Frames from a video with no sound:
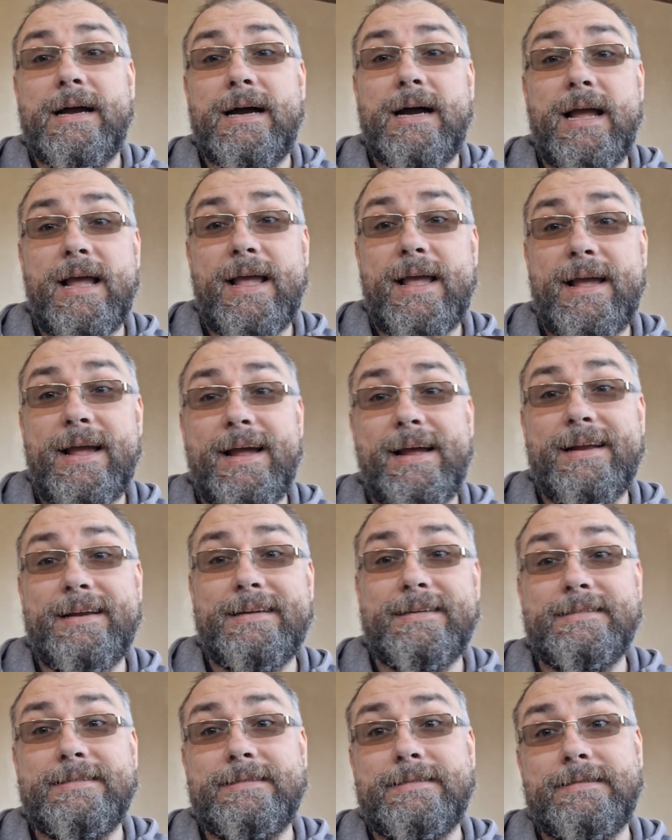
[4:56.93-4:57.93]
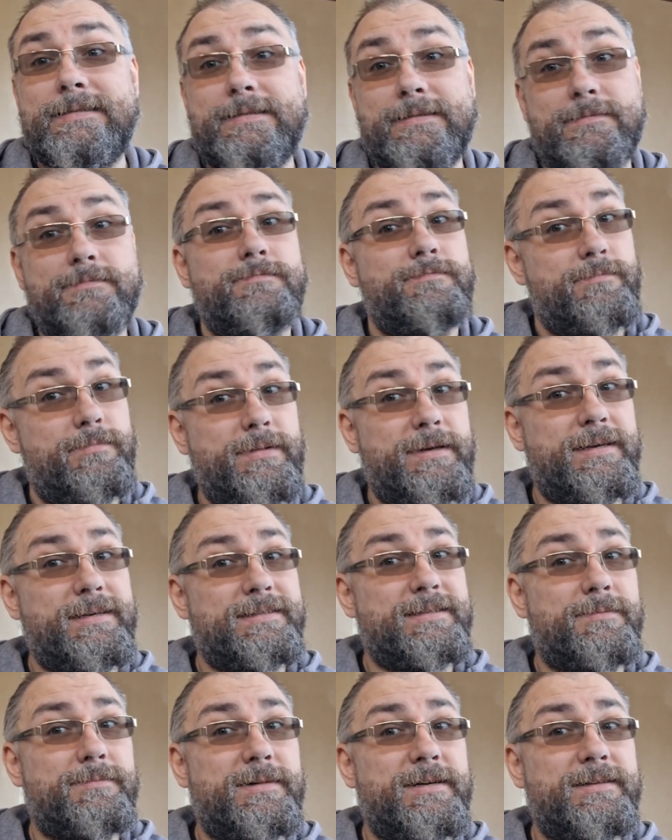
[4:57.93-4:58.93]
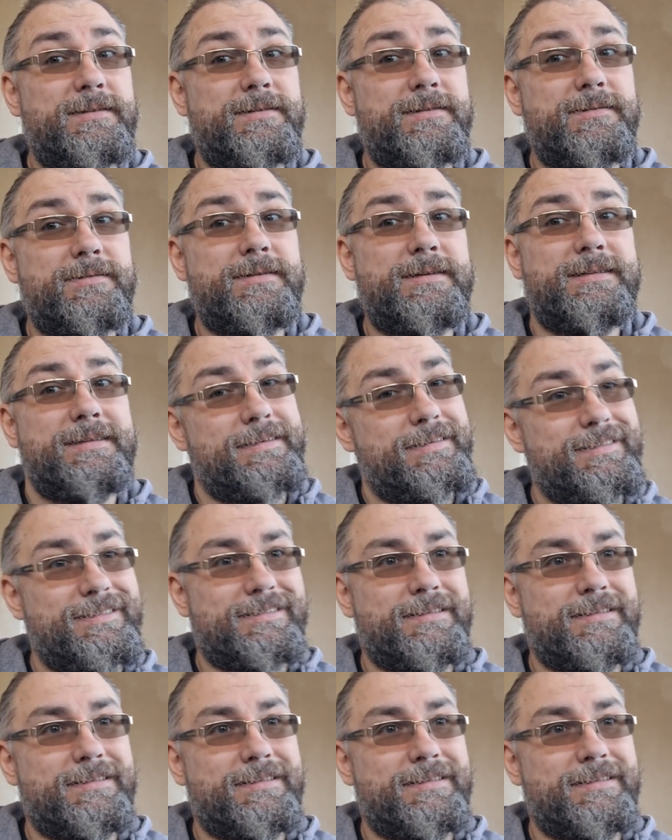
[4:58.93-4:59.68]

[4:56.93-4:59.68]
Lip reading: And Paying somebody to do it is